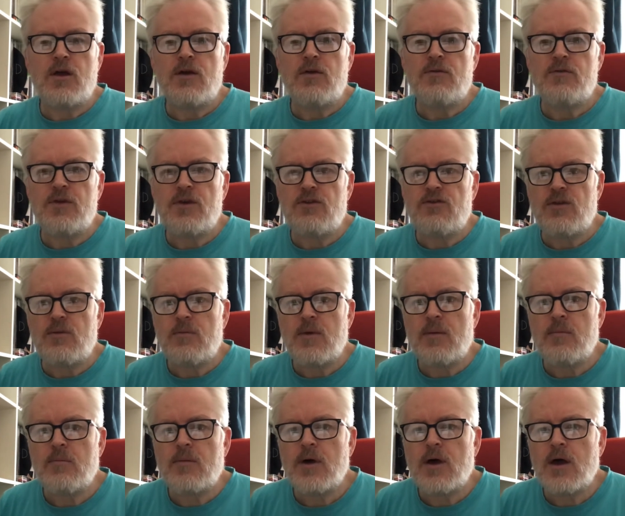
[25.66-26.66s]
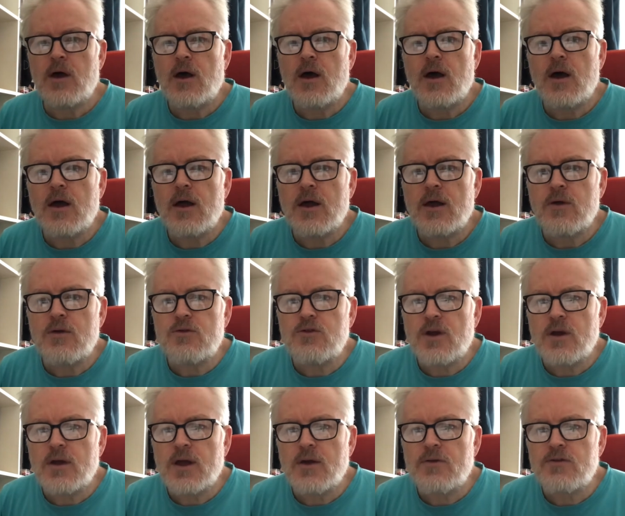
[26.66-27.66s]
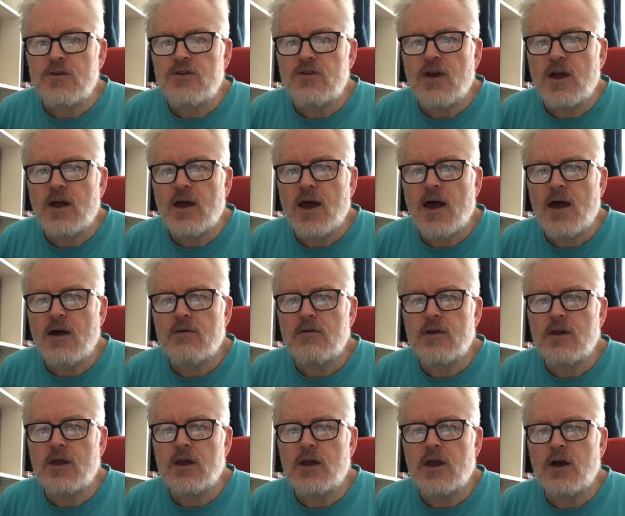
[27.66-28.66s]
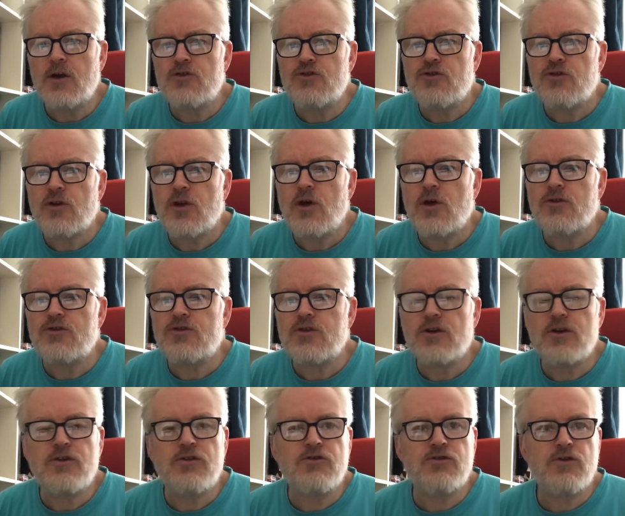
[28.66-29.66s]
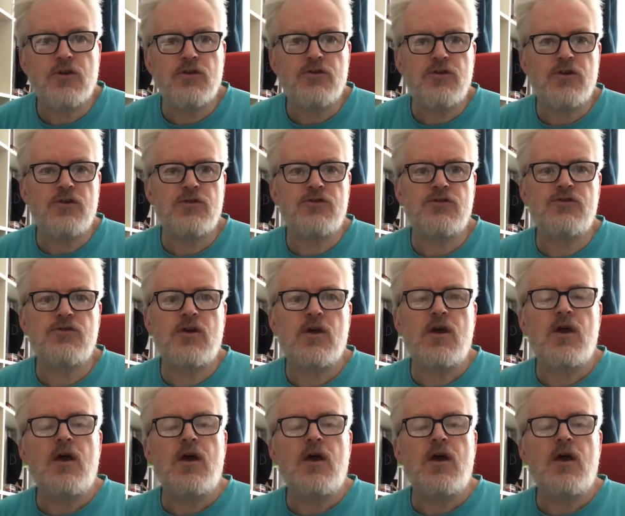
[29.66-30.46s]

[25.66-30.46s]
VC member, which I'm going to have to check, Harry Zlottos.